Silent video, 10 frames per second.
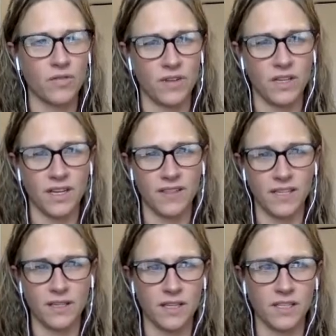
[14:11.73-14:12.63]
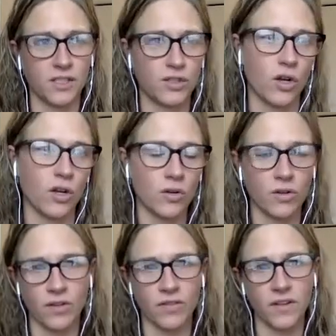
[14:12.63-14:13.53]
feel like they stall,
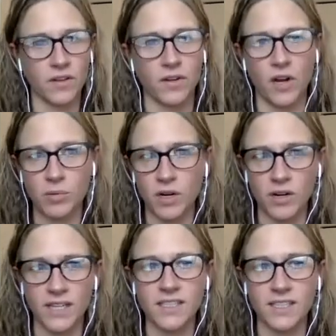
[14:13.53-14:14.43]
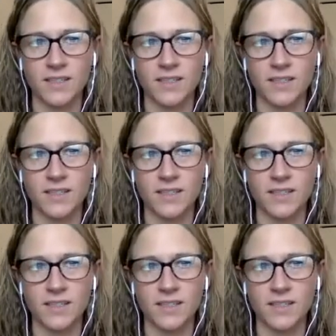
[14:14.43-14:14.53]
or they feel like they're not progressing.